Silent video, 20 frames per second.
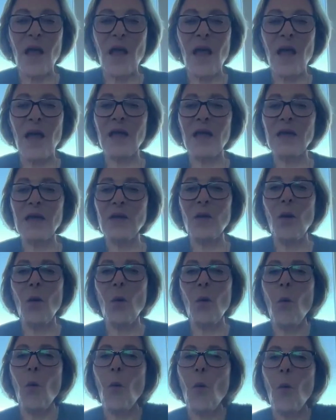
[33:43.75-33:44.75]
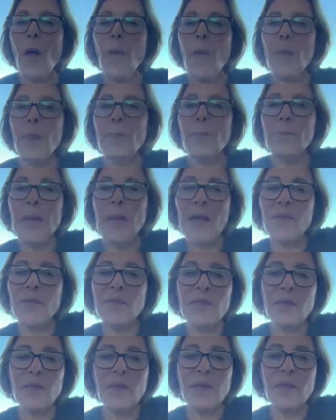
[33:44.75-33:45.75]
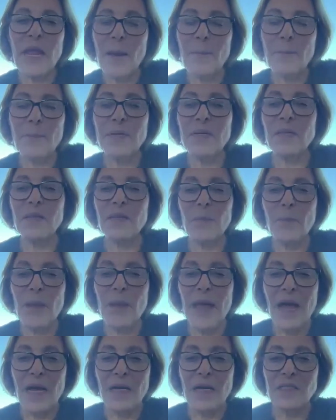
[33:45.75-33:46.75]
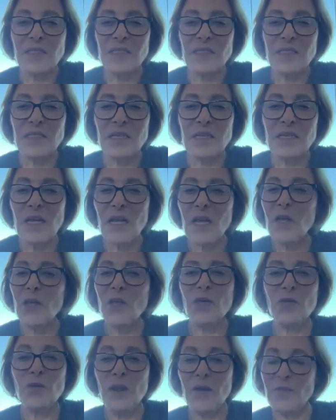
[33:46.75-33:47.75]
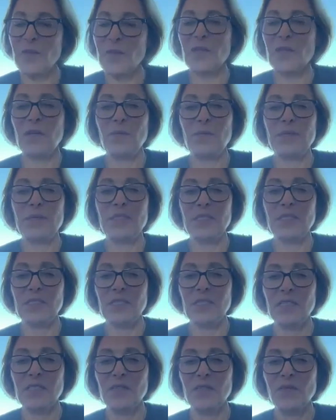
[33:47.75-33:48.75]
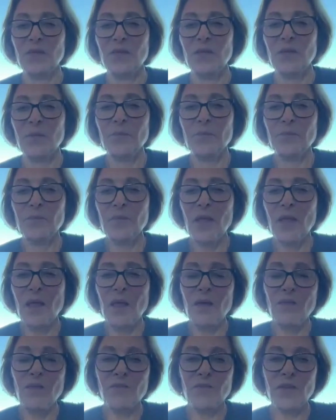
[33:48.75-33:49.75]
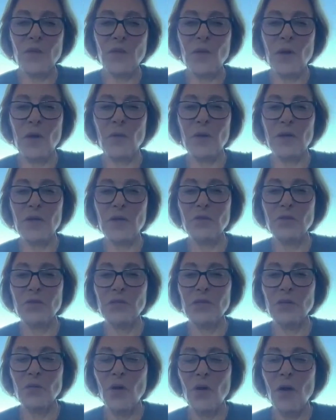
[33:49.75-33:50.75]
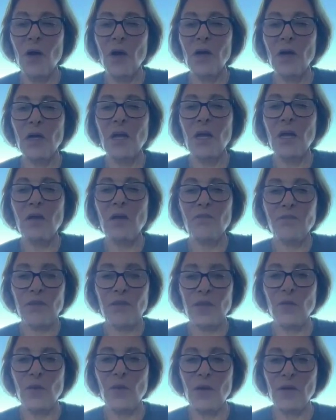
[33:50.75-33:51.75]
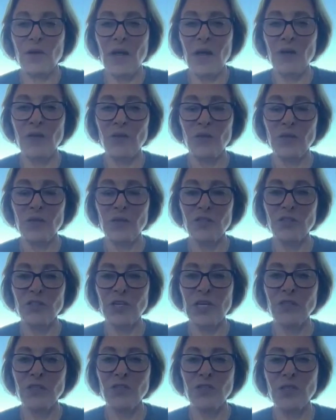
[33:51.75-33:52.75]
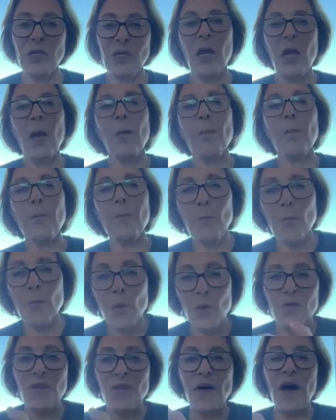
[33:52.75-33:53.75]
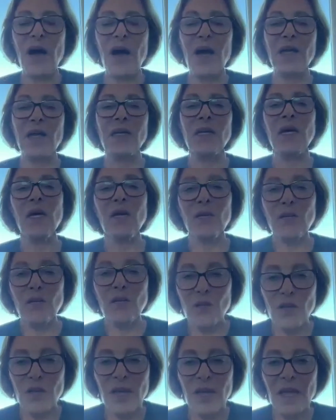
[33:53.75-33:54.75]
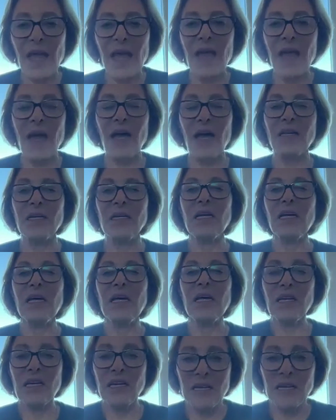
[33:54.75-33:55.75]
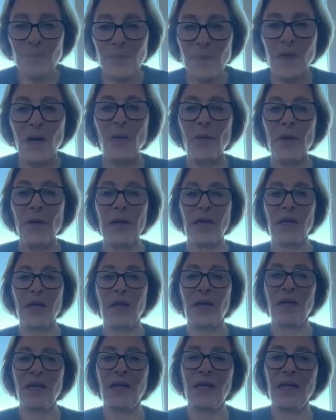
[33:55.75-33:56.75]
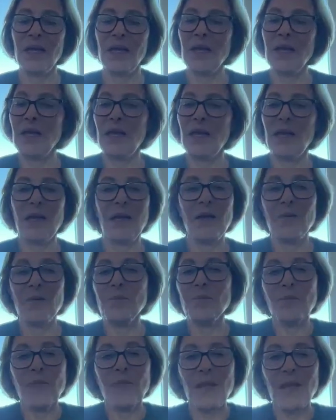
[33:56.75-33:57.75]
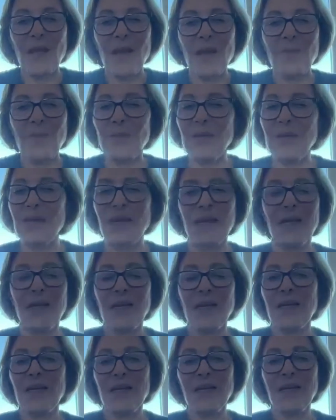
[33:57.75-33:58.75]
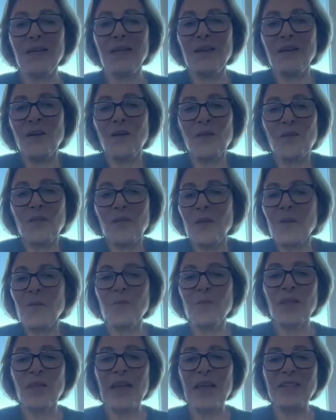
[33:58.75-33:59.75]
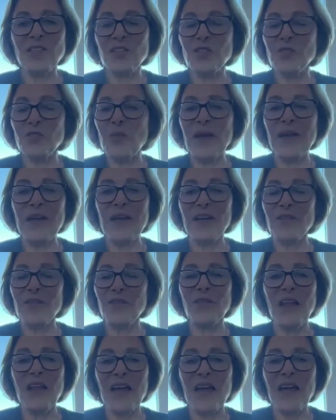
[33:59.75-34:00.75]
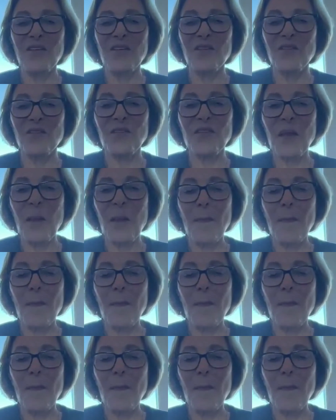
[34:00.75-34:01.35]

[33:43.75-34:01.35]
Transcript: on the bad thing that happened in the past, you're never going to be successful. Figure out what you did wrong, figure out how you can change it, move on, look ahead, keep going. I mean, you know, that's training for life.